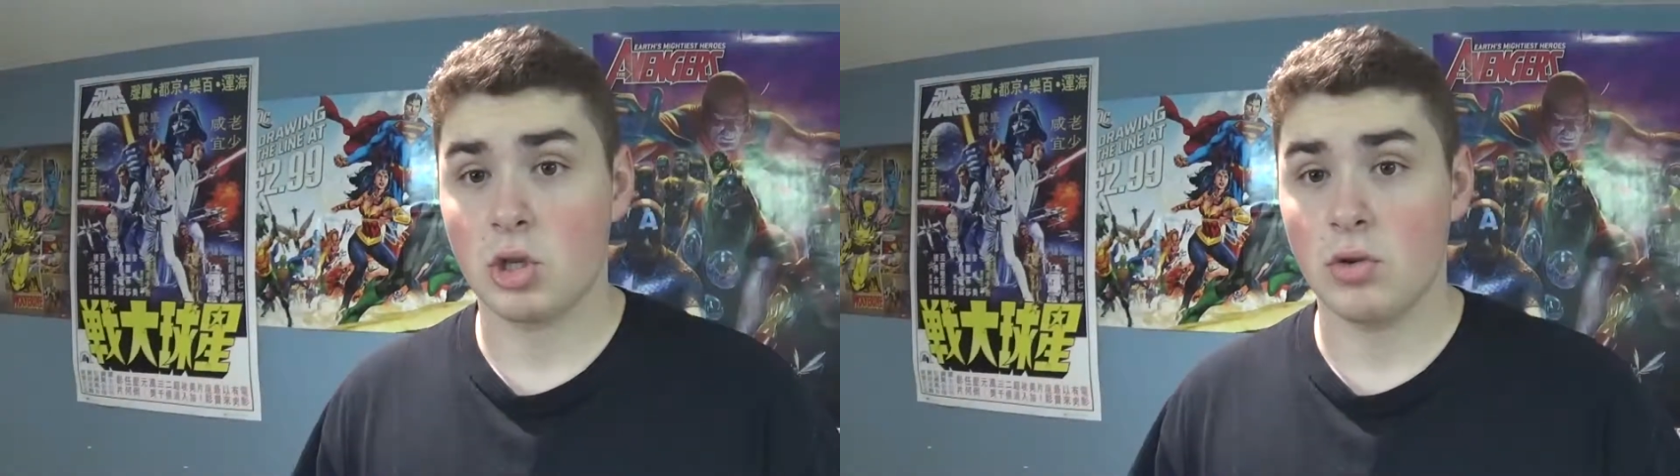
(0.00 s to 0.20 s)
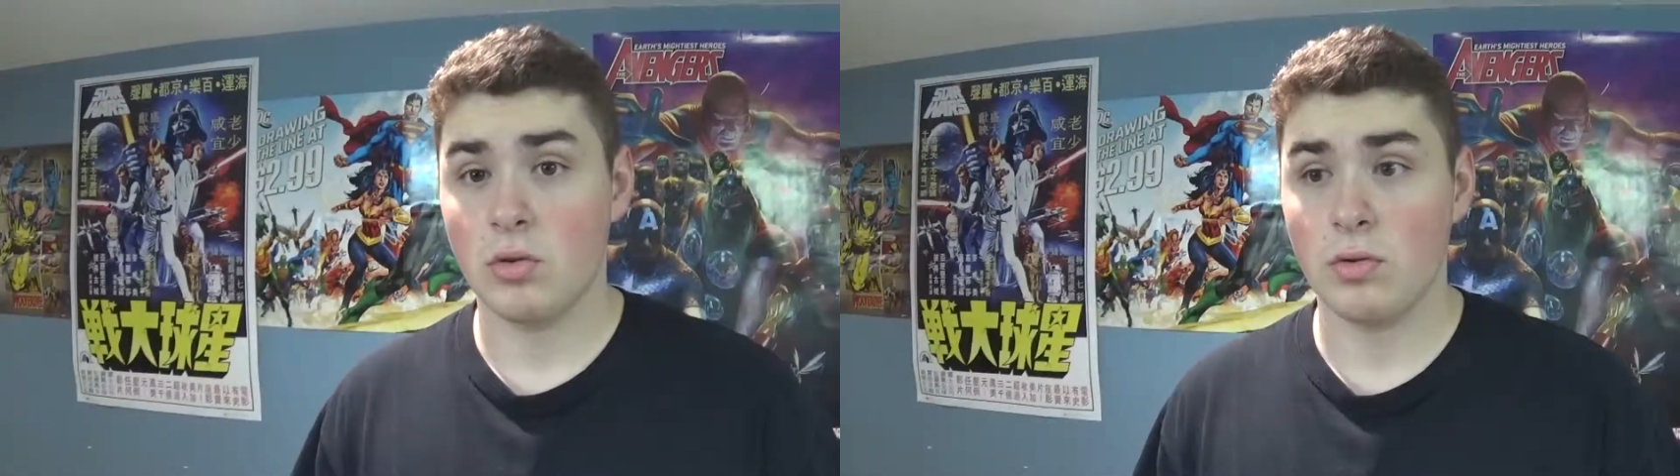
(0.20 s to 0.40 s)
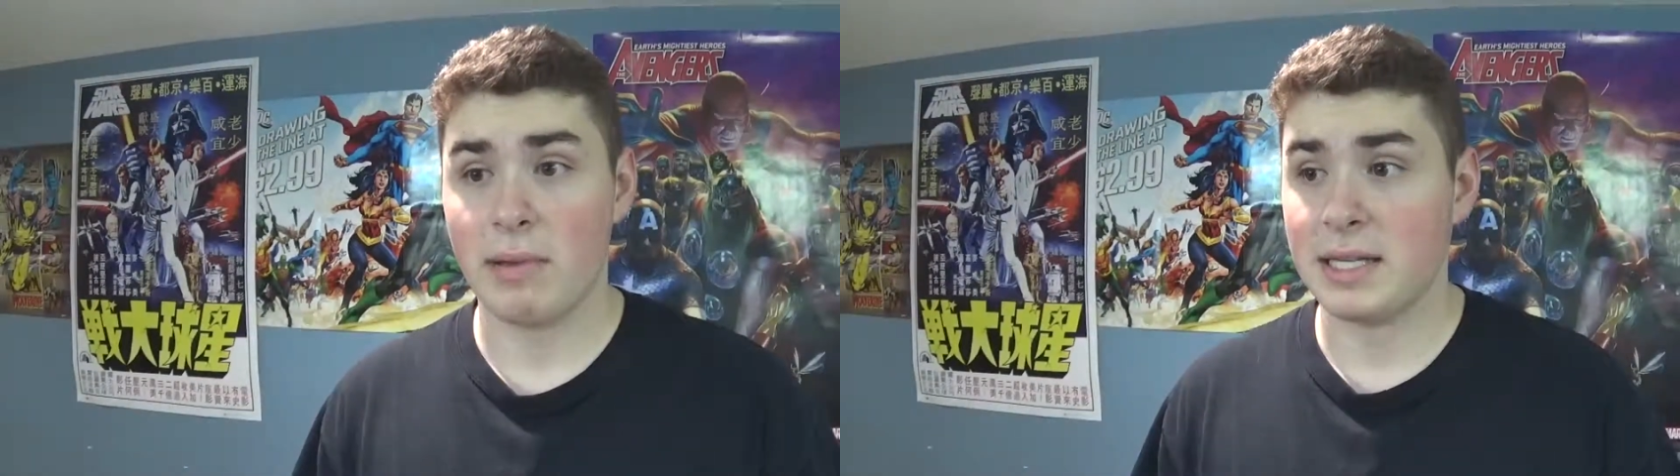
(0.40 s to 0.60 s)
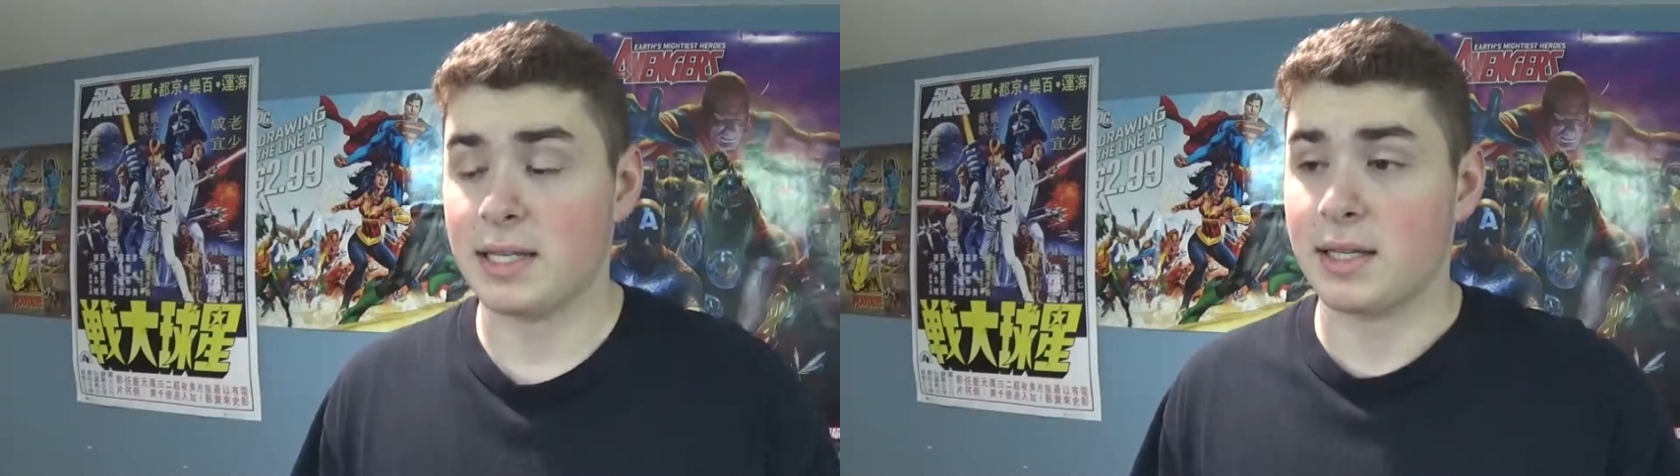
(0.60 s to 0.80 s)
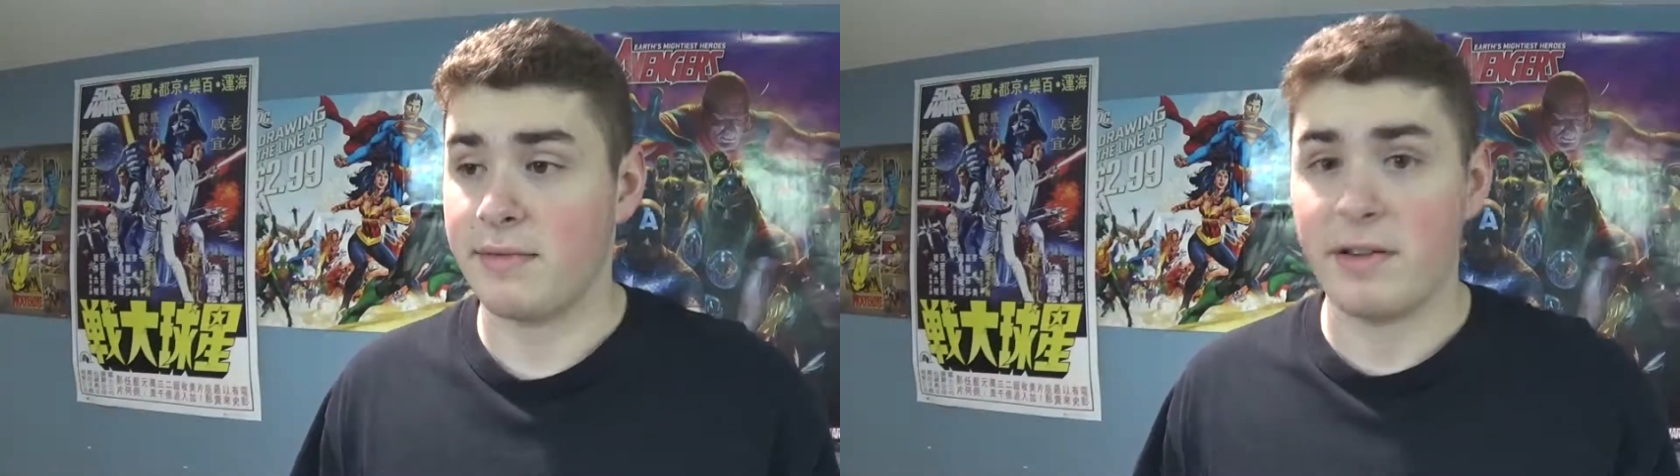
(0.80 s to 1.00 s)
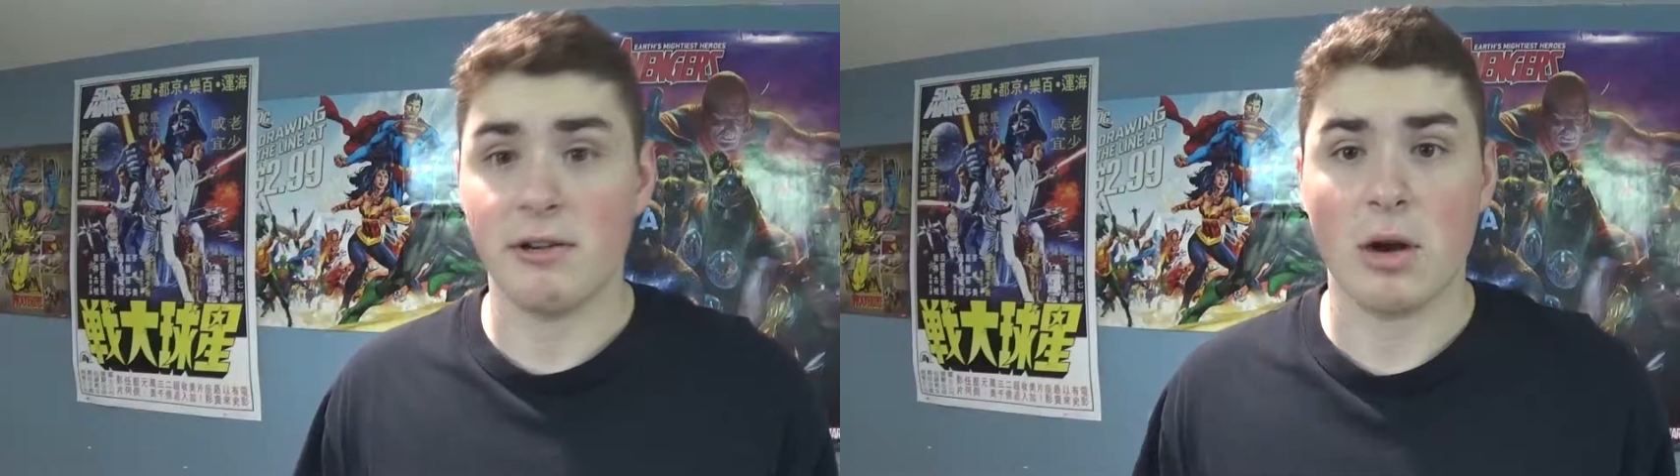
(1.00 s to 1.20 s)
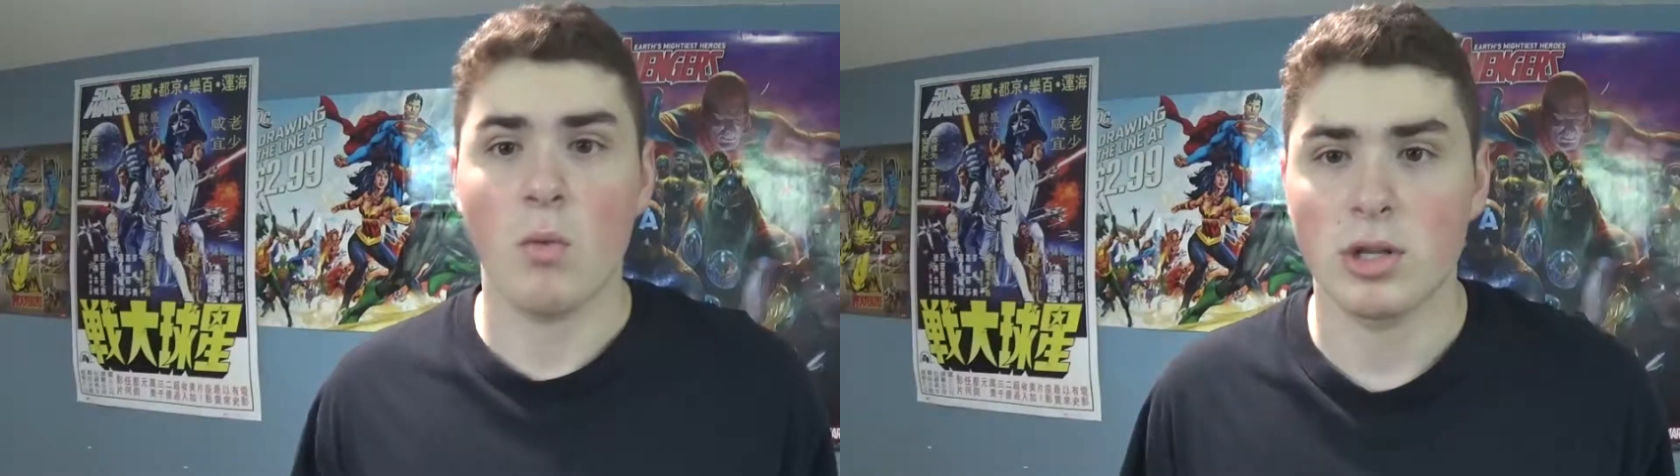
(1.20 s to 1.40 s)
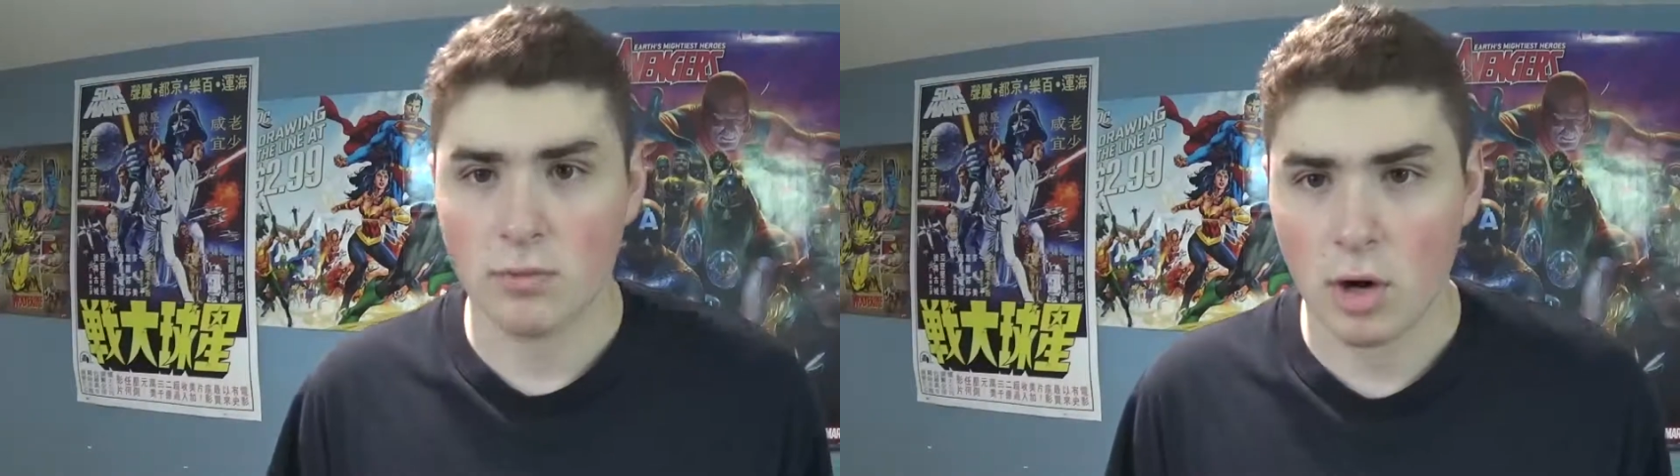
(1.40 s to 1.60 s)
to basically figure out
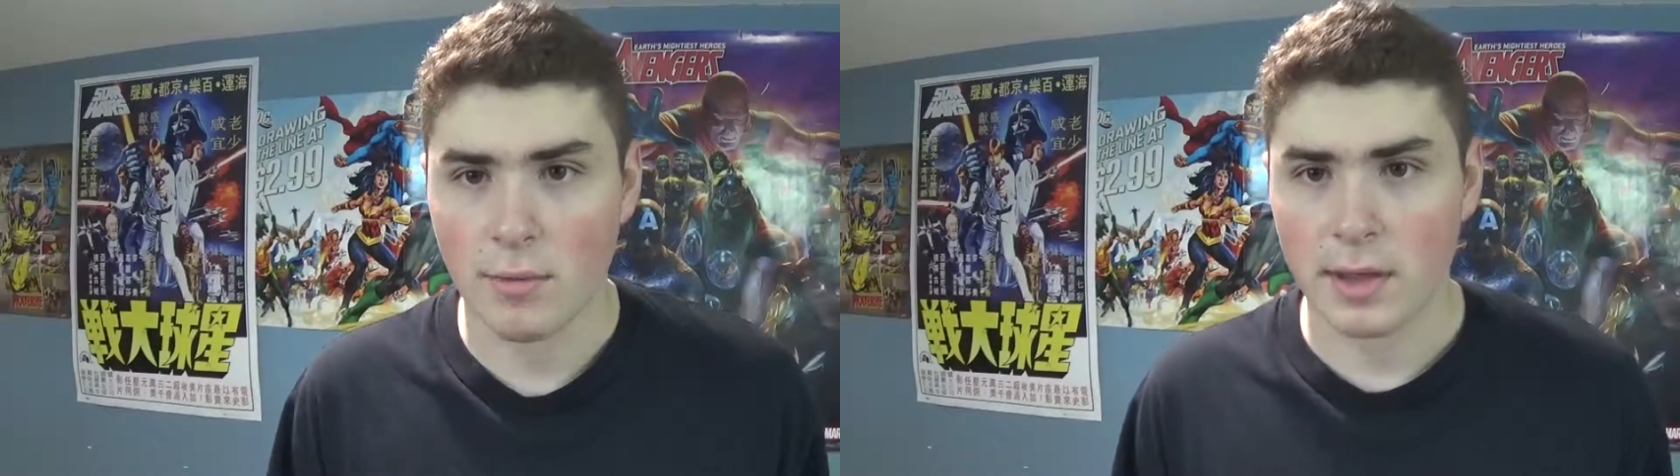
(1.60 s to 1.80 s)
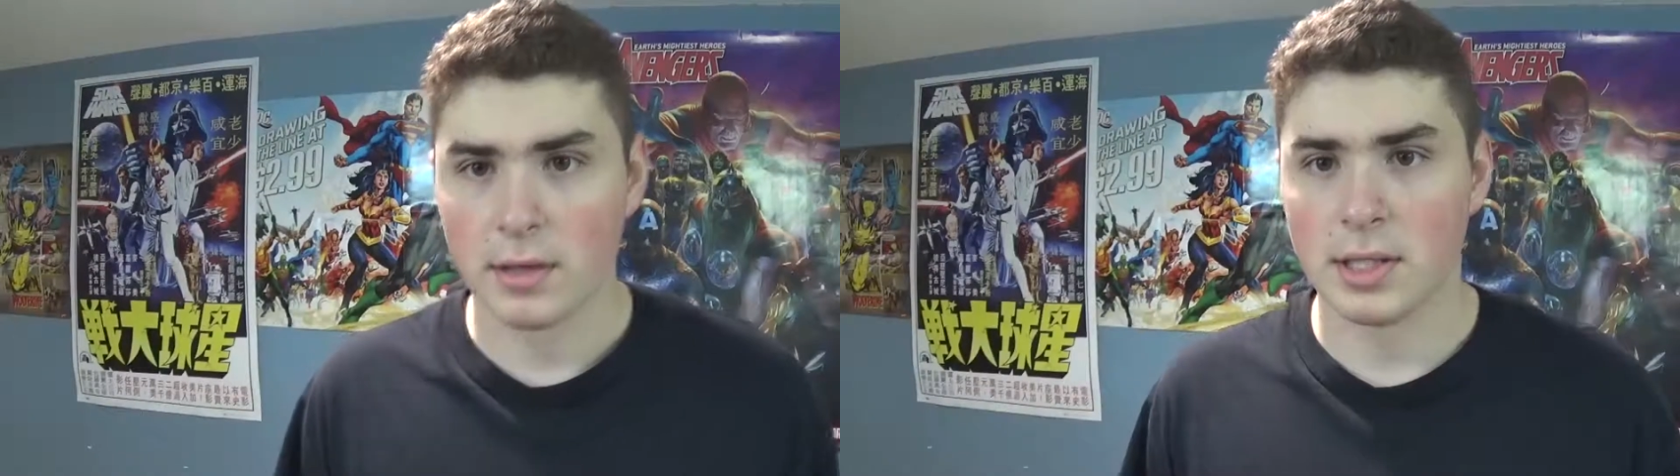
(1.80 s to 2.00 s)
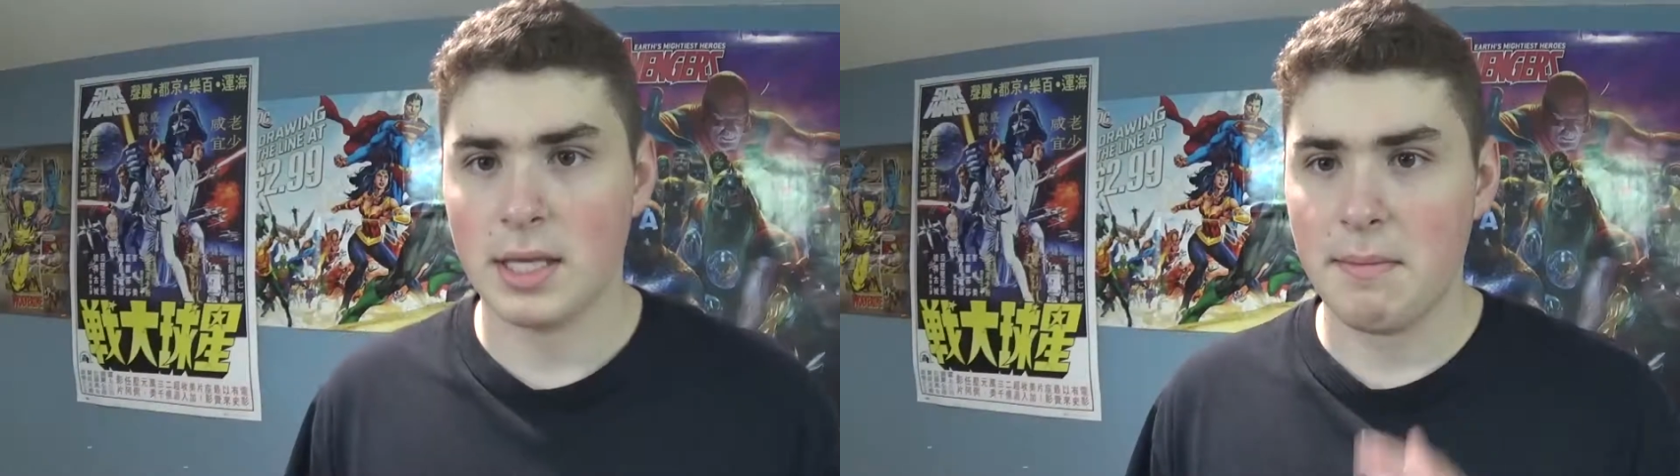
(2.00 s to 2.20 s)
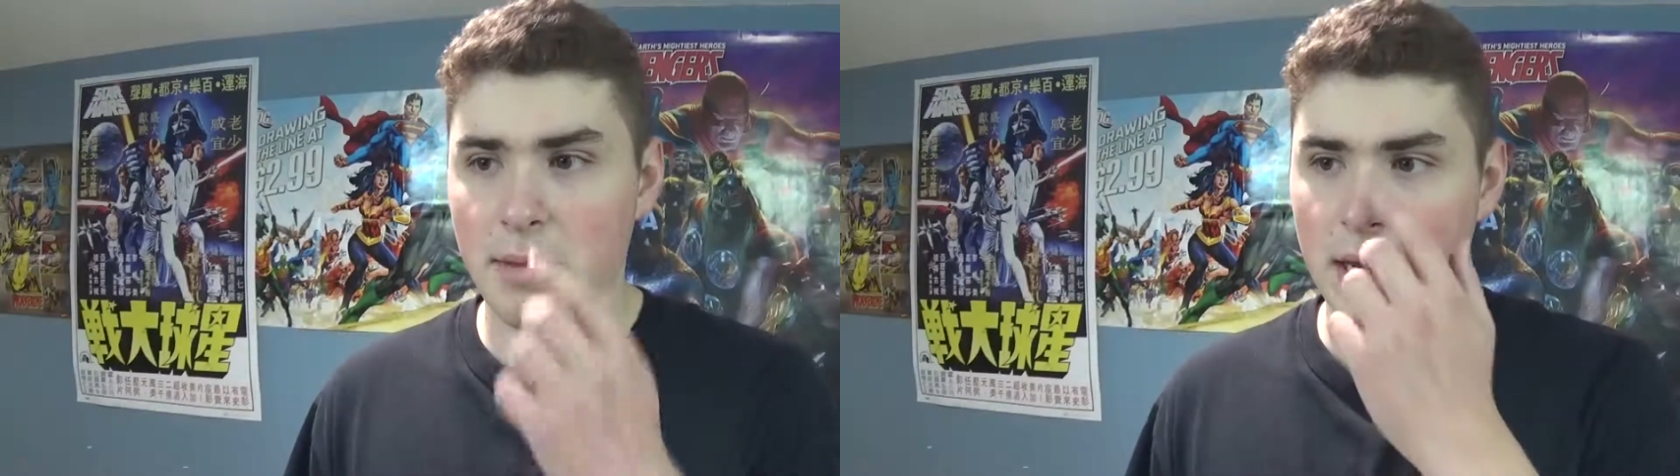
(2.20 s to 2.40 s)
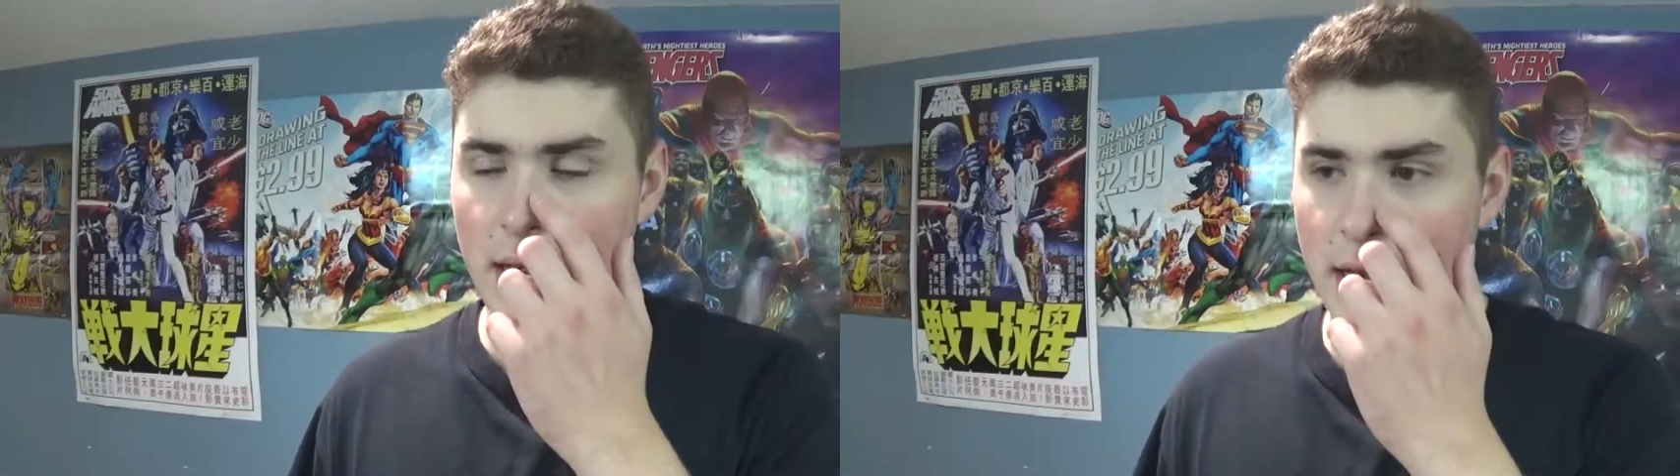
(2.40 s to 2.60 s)
what's wrong with her symbiote,